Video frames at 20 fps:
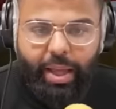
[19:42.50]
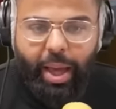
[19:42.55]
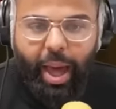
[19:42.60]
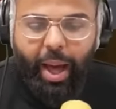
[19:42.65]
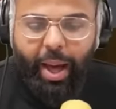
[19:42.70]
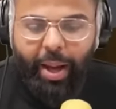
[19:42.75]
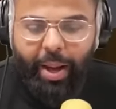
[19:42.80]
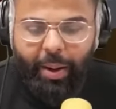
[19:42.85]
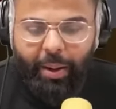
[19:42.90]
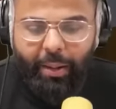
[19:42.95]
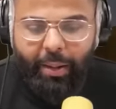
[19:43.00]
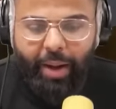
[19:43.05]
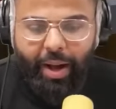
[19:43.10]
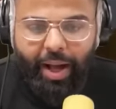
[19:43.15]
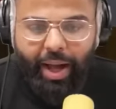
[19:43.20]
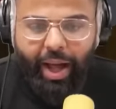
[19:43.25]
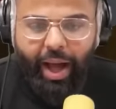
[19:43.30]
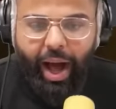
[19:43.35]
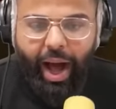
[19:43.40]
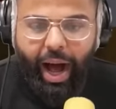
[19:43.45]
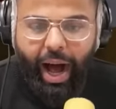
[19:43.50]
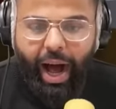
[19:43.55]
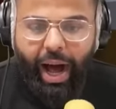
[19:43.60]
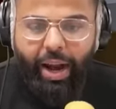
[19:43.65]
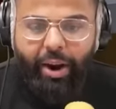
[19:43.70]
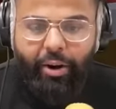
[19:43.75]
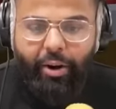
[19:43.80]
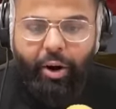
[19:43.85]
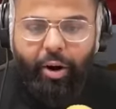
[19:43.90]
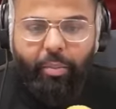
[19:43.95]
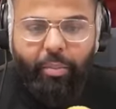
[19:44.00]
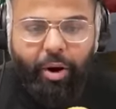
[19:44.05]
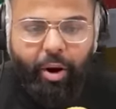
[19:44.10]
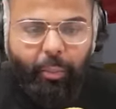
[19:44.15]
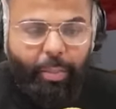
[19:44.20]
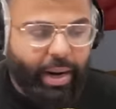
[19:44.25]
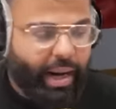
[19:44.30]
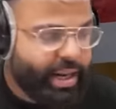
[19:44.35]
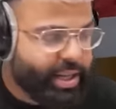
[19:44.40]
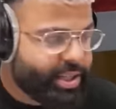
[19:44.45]
Yo, I don't know, bro,
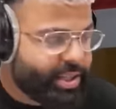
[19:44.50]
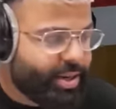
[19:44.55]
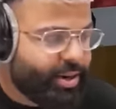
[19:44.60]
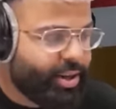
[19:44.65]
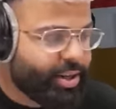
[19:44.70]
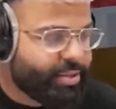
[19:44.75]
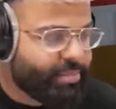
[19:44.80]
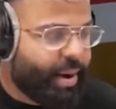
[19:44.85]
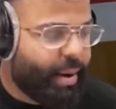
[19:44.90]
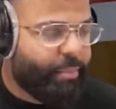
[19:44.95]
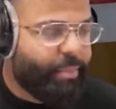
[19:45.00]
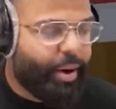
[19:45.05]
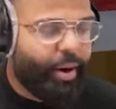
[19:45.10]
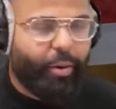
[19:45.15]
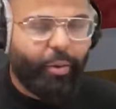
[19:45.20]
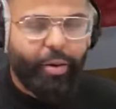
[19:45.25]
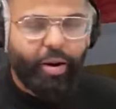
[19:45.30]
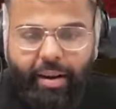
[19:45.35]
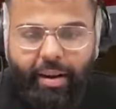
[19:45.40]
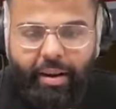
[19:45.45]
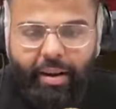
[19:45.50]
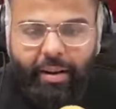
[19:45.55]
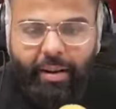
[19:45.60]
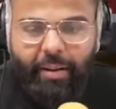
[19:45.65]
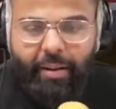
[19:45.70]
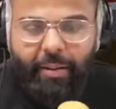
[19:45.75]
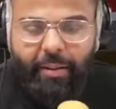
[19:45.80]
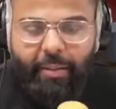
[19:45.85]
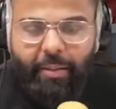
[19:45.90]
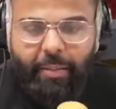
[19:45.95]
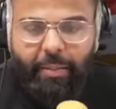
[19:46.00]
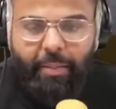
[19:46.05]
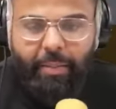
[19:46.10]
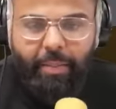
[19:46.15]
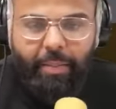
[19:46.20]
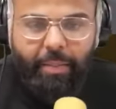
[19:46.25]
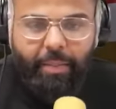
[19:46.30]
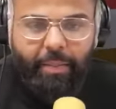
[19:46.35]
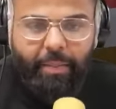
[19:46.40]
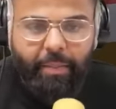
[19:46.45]
but I just lost my boat. It's fine.
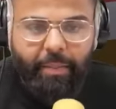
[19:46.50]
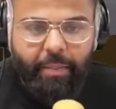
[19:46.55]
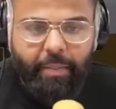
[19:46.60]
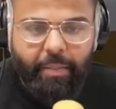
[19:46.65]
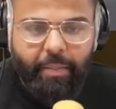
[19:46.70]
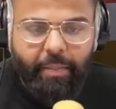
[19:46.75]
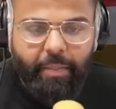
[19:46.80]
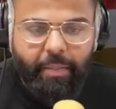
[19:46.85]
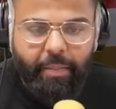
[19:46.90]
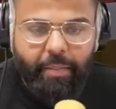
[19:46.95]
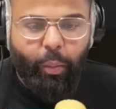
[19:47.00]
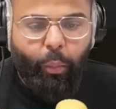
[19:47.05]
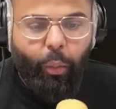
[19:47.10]
I can craft you a new one.